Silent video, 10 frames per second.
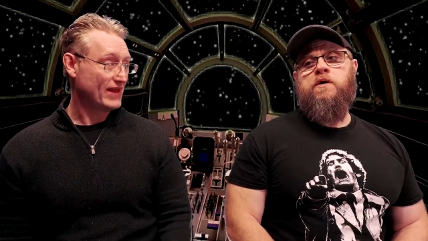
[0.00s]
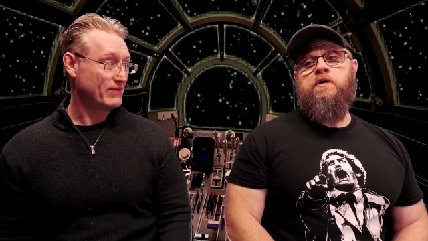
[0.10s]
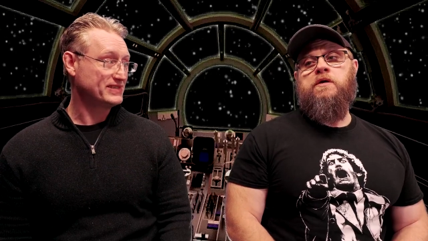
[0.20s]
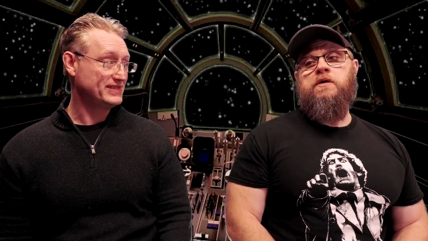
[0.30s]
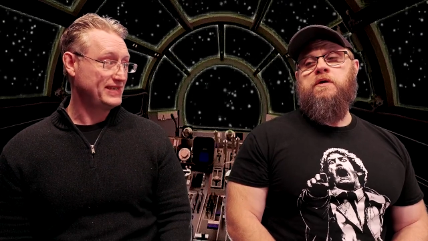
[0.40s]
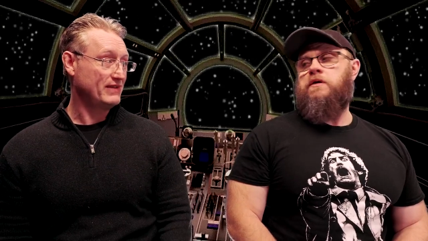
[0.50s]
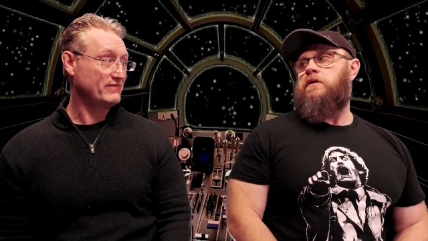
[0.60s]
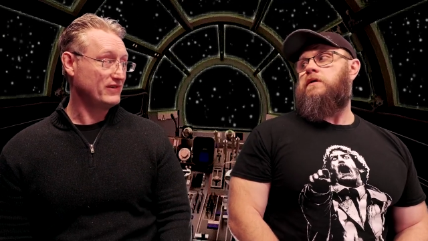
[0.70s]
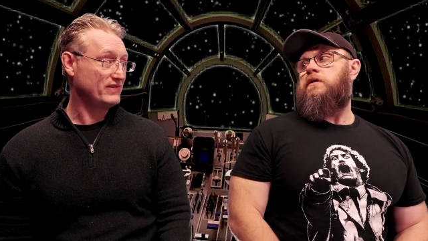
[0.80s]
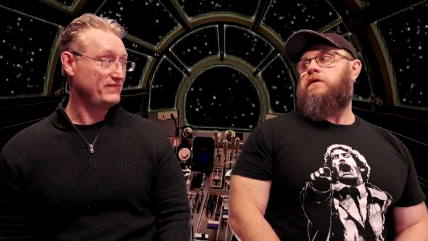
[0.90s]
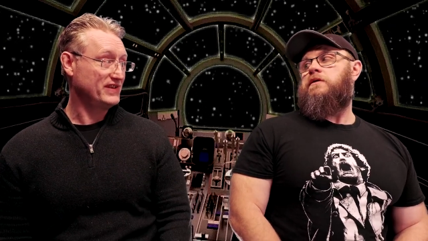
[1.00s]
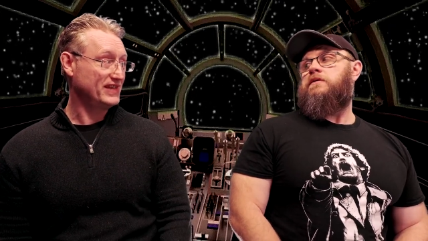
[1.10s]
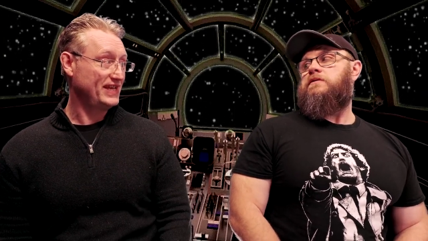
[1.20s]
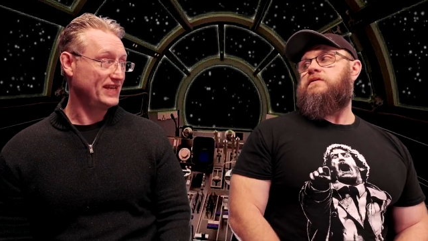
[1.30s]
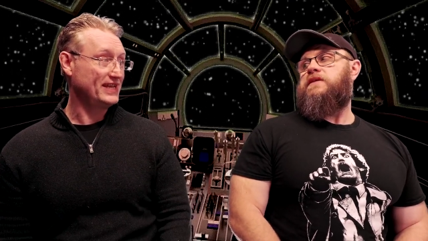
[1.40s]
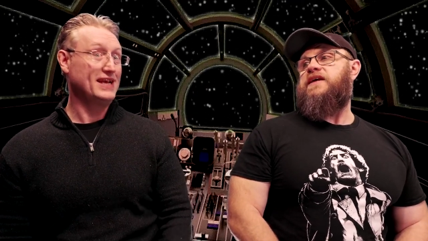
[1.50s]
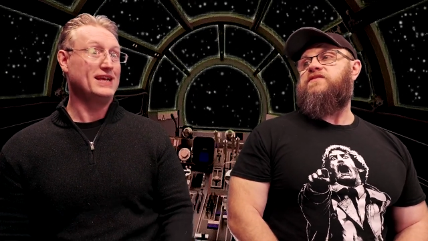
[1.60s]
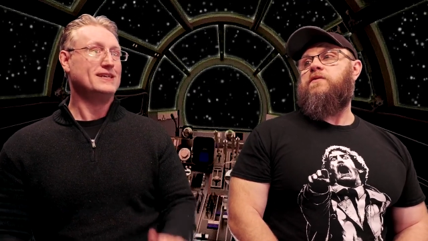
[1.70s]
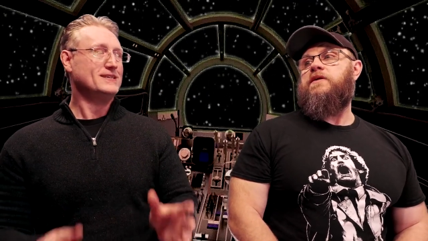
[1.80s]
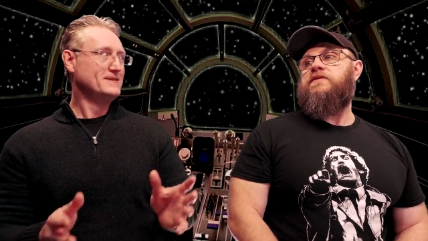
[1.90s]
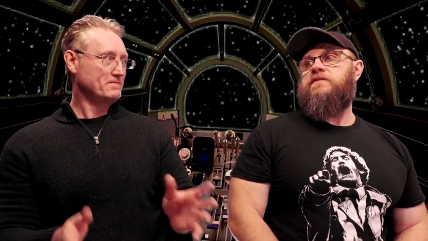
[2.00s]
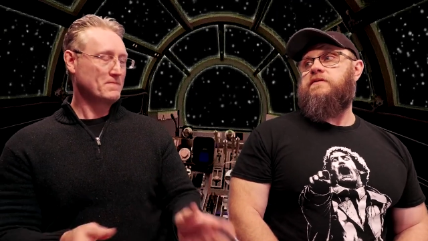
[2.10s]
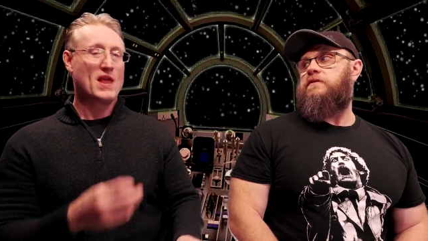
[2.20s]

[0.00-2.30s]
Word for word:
Speaker 1: That was the Denver affiliate. That's crazy.